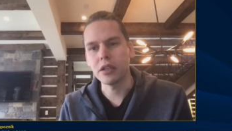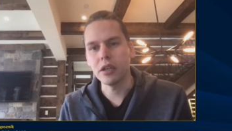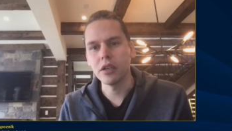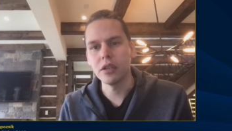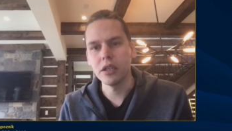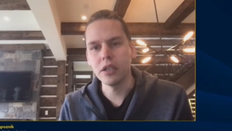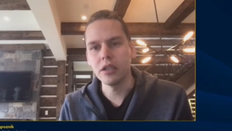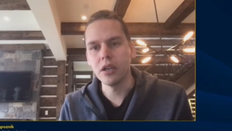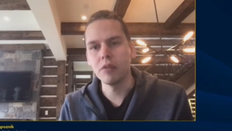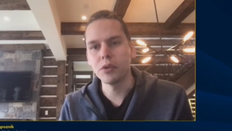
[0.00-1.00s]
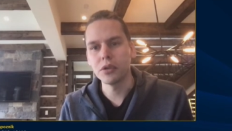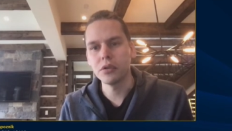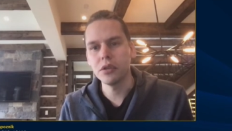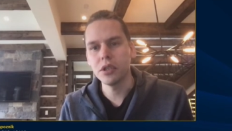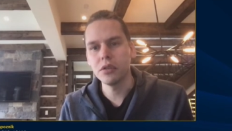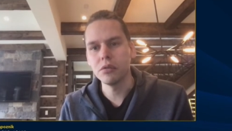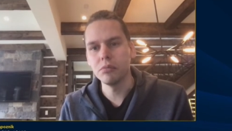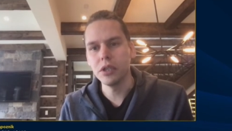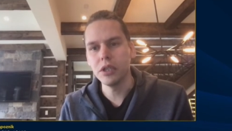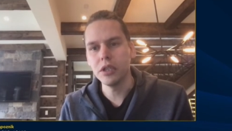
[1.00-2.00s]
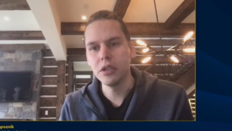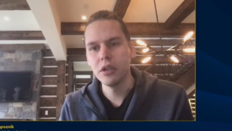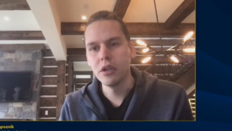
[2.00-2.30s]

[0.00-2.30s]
I think the opportunity to be